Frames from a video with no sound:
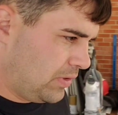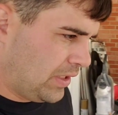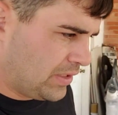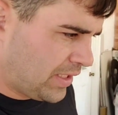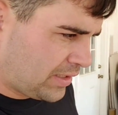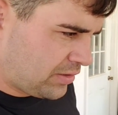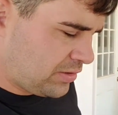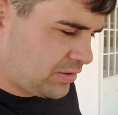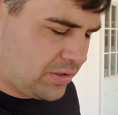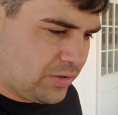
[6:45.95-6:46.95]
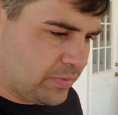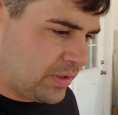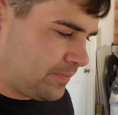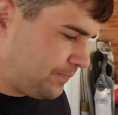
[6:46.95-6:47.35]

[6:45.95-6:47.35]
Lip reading: injectors, excuse me.